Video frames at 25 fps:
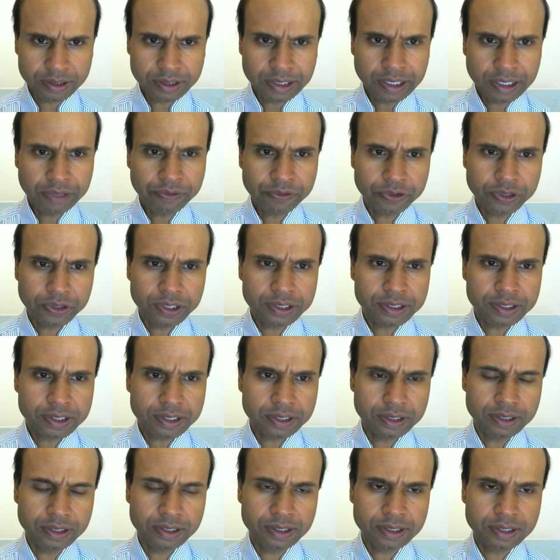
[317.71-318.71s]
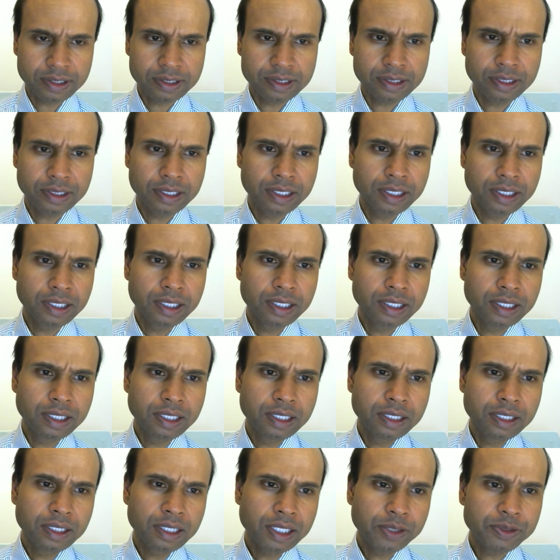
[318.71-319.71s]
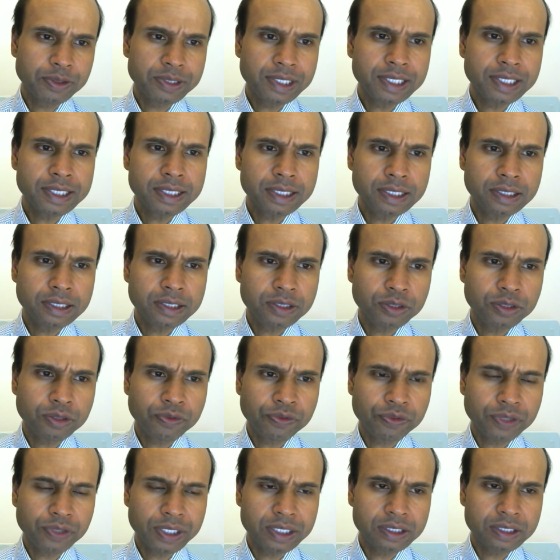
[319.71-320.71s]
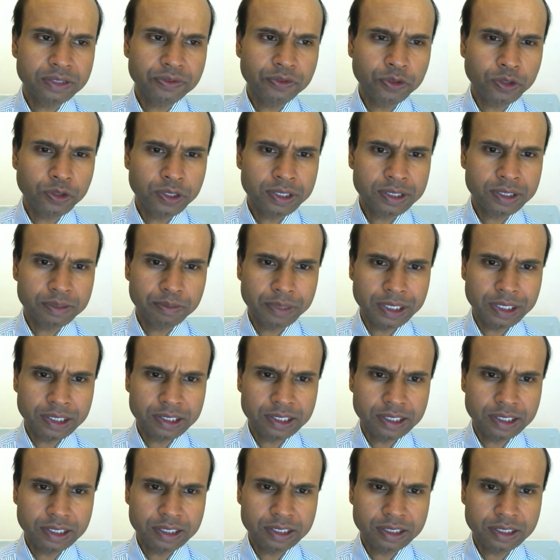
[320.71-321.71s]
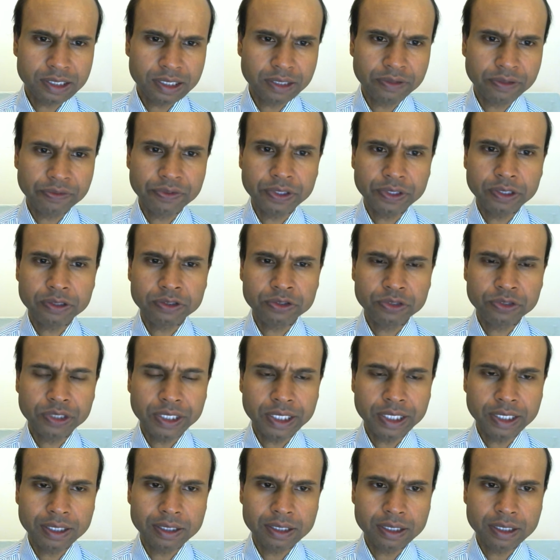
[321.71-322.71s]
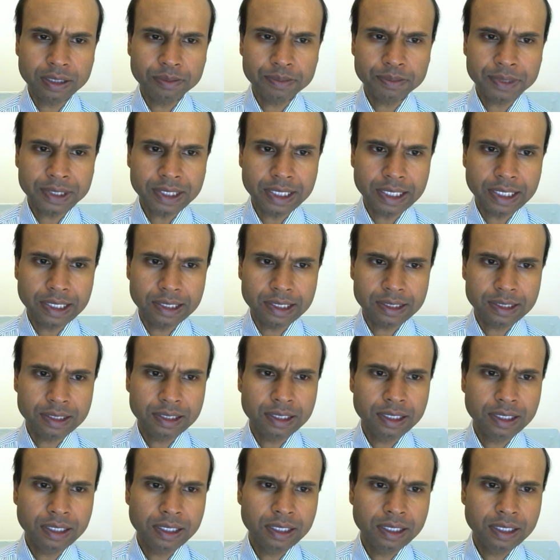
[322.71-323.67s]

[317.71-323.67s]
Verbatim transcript: Today, for instance, I was listening to a friend's voice message and I felt triggered and upset.